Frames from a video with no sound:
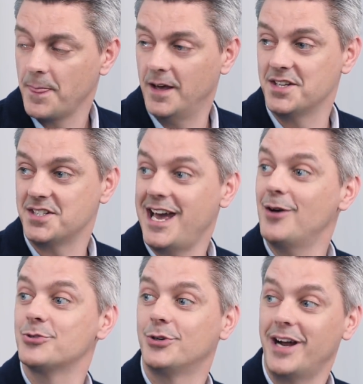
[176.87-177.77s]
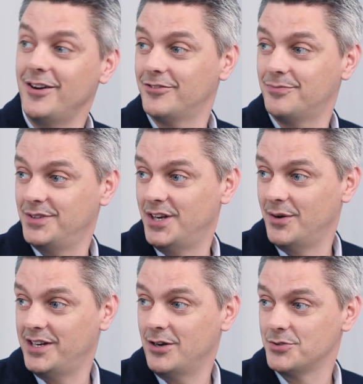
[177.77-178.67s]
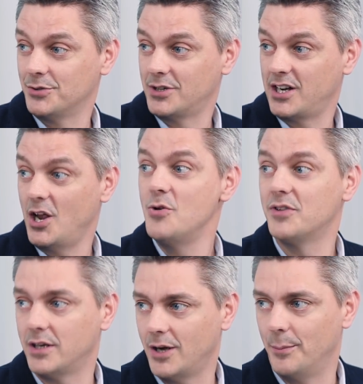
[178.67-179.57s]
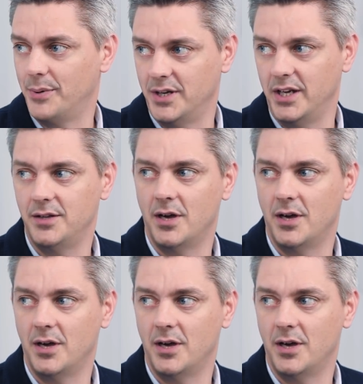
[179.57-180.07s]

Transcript: And as an outdoor clothing company,